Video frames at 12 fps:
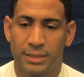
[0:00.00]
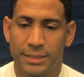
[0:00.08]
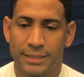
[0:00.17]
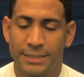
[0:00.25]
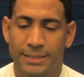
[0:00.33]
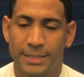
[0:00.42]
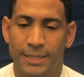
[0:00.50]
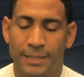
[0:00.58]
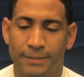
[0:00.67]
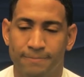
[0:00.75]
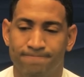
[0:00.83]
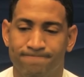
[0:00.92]
And
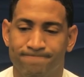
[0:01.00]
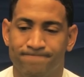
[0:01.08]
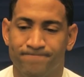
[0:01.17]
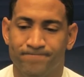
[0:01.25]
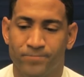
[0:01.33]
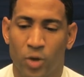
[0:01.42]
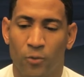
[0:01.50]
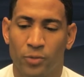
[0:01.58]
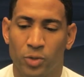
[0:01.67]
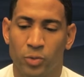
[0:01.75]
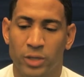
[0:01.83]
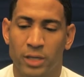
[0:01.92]
um,
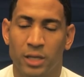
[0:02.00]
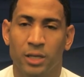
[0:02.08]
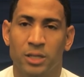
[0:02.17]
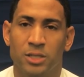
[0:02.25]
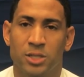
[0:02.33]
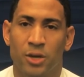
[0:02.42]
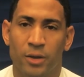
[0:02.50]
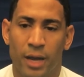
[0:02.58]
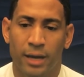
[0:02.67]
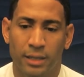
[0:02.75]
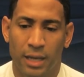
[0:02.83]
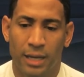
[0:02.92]
hopefully, we can get a good
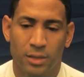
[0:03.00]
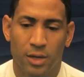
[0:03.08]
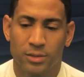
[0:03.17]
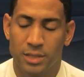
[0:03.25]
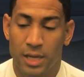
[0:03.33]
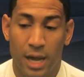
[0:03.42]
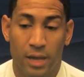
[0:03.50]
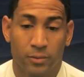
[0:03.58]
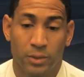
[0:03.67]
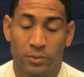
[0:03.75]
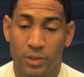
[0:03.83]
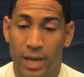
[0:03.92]
turnout. I, I, thought tonight
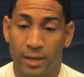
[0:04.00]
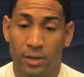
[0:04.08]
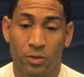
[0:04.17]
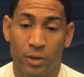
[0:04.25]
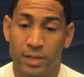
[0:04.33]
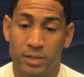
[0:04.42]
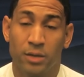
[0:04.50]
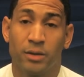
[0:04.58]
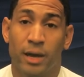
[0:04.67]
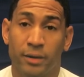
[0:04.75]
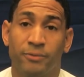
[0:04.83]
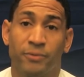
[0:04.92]
we, we had a great
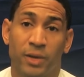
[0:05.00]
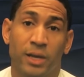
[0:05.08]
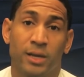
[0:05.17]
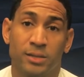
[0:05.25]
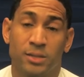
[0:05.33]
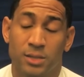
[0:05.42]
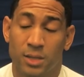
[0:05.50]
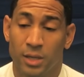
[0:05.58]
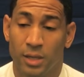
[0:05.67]
turnout of fans.